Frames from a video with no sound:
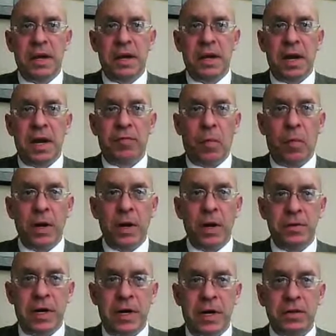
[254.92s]
have one
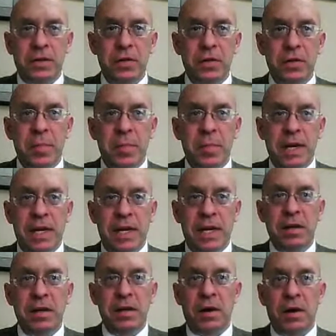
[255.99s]
drink too many,
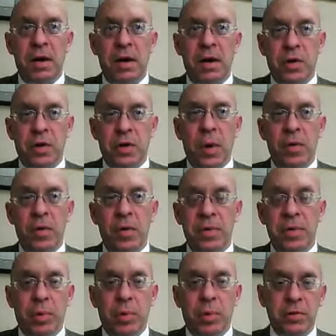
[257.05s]
go out and be
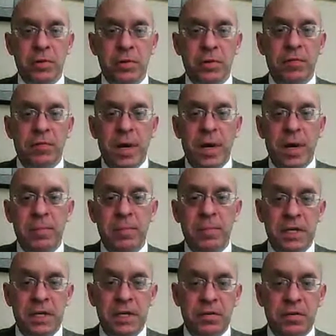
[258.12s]
pulled over by a
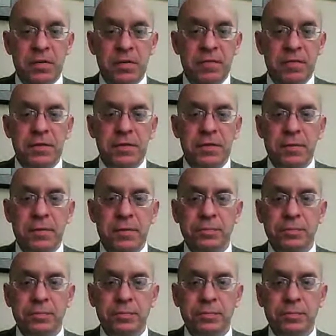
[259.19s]
police officer.
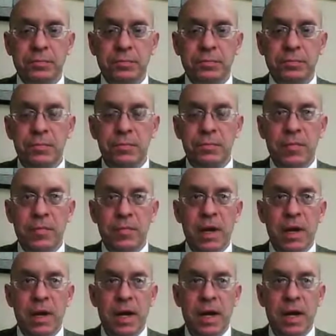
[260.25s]

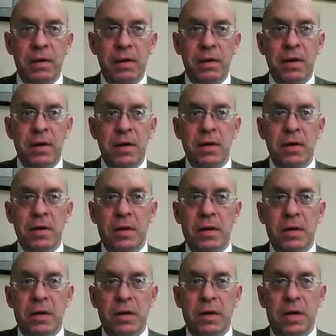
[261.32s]
And
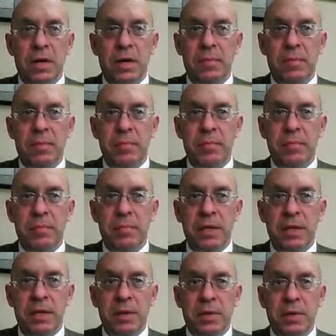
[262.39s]
many
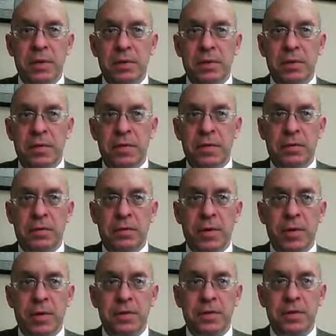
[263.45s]
people in the
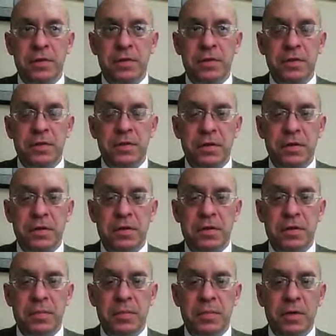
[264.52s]
criminal justice
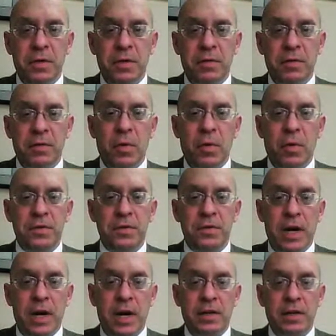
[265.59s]
system, of course,
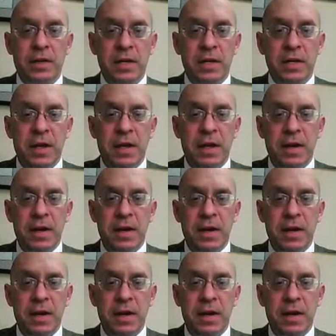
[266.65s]
recognize that.